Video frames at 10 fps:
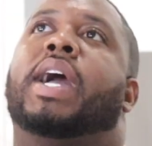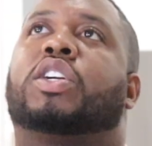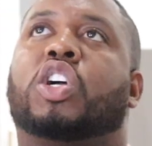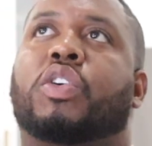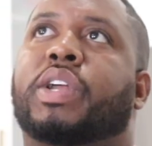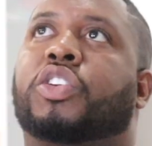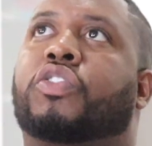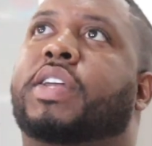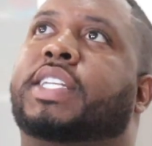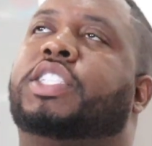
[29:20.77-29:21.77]
my
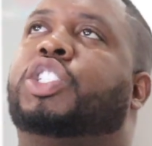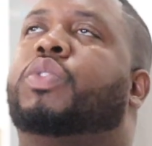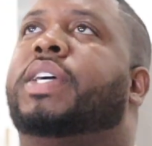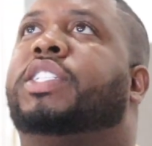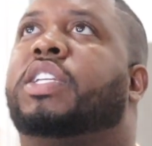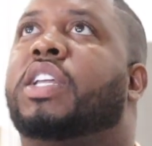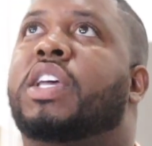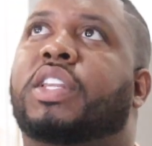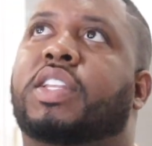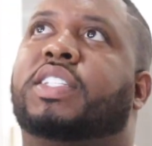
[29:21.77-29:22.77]
current credit situation